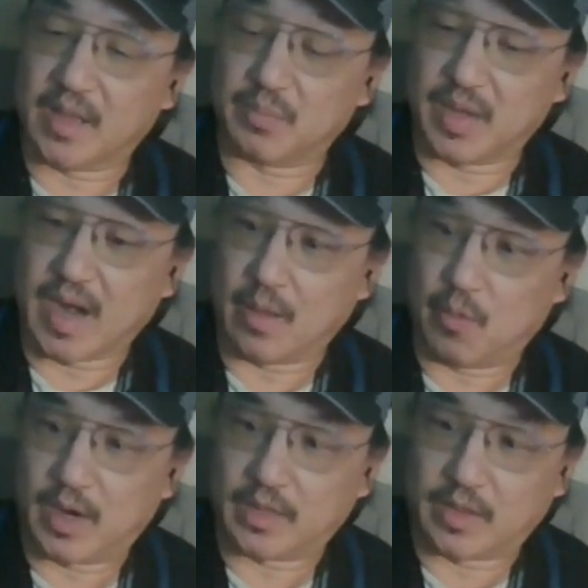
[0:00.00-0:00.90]
but I
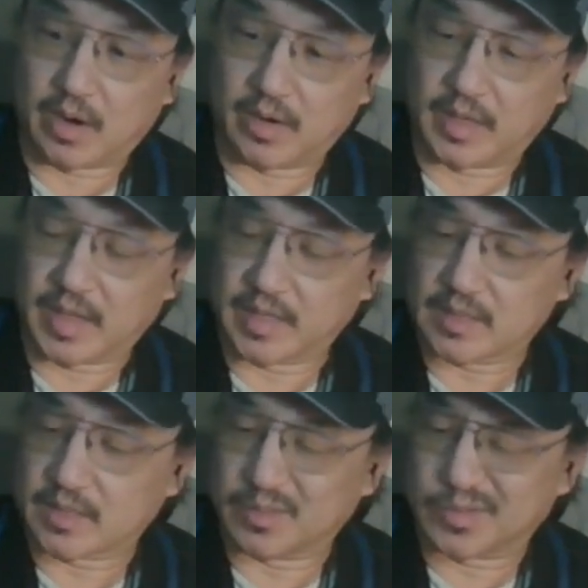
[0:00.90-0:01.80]
wanted the hard
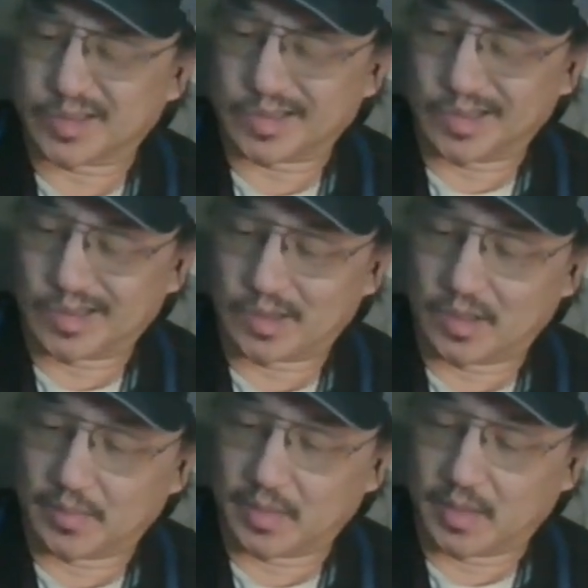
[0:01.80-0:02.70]
case, so I'm
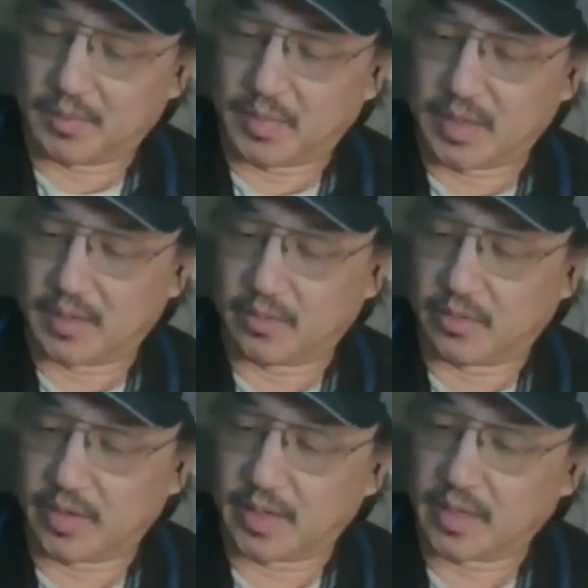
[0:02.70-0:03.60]
a bit
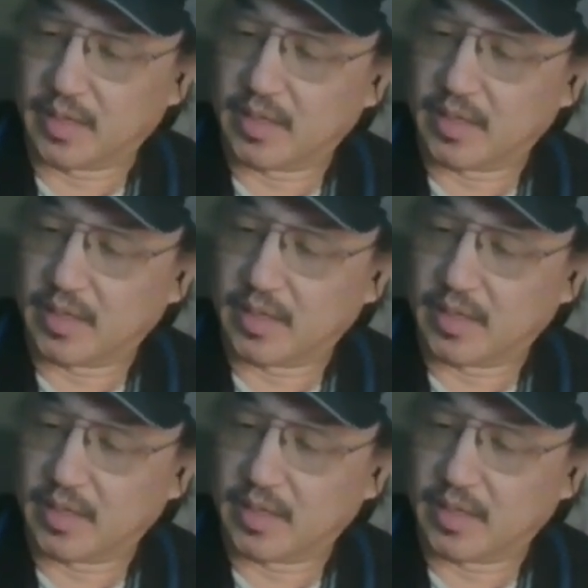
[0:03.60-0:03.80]
annoyed